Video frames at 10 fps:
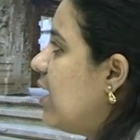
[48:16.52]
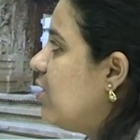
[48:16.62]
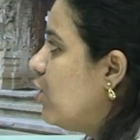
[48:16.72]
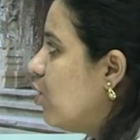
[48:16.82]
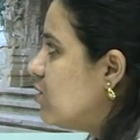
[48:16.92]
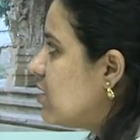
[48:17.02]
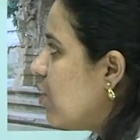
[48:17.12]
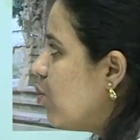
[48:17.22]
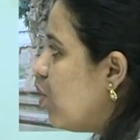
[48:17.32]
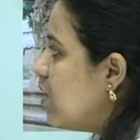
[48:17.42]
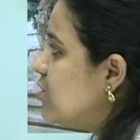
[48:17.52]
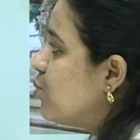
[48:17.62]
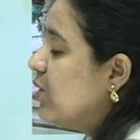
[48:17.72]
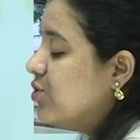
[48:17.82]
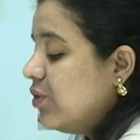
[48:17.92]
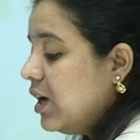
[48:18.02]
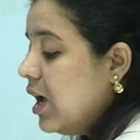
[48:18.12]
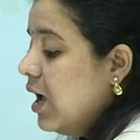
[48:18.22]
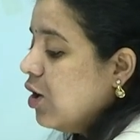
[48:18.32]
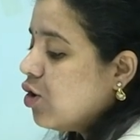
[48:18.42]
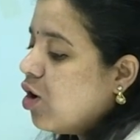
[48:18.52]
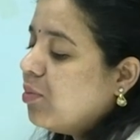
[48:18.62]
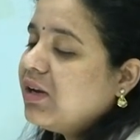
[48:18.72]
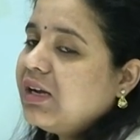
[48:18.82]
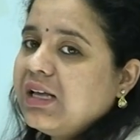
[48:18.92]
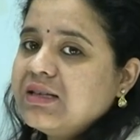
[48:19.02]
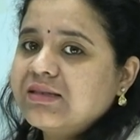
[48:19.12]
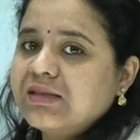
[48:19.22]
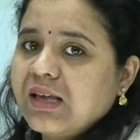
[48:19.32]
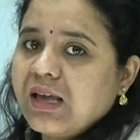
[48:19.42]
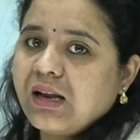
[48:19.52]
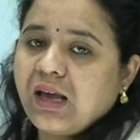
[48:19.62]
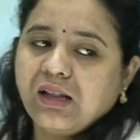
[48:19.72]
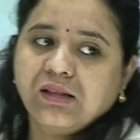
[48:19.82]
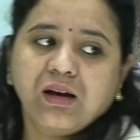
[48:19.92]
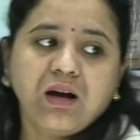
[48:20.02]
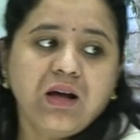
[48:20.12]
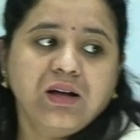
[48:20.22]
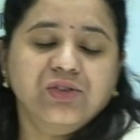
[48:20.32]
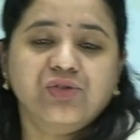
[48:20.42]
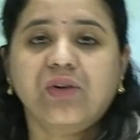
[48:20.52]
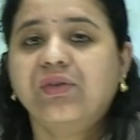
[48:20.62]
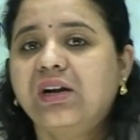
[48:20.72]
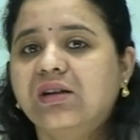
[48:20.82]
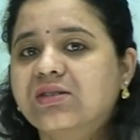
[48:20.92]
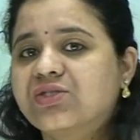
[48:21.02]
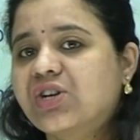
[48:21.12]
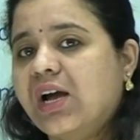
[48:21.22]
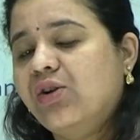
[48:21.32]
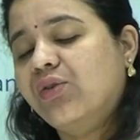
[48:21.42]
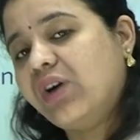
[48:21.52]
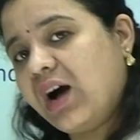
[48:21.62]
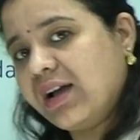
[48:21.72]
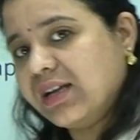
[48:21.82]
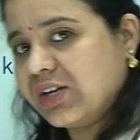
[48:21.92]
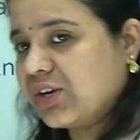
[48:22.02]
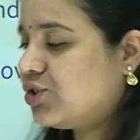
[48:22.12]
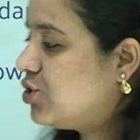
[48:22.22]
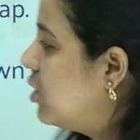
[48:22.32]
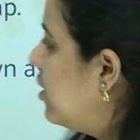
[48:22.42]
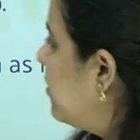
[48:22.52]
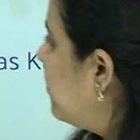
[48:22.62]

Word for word: enclosing walls which we commonly see in the Dravidian style of architecture.